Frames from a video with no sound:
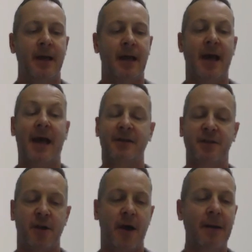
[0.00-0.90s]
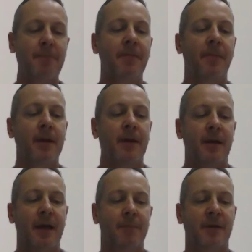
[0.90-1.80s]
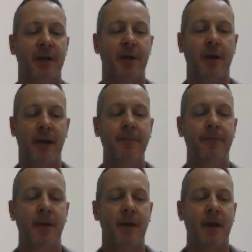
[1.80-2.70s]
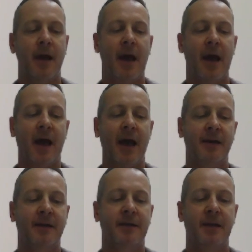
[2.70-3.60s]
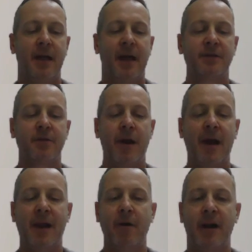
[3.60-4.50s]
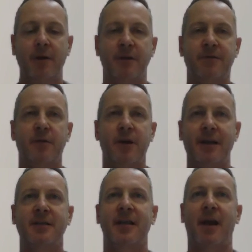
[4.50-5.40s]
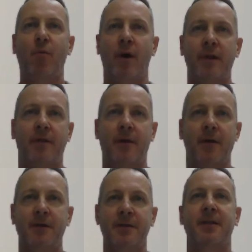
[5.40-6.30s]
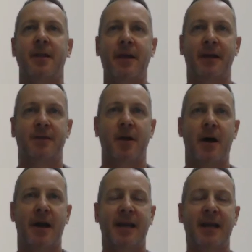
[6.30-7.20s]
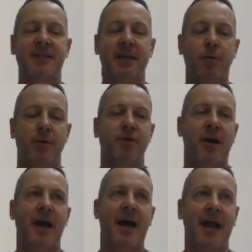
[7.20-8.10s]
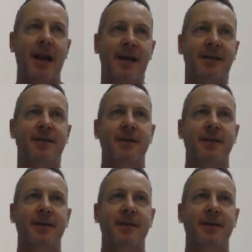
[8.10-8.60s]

and a startup in particular. And it's really, really useful to understand what those things are. And I guess that's what we're trying to highlight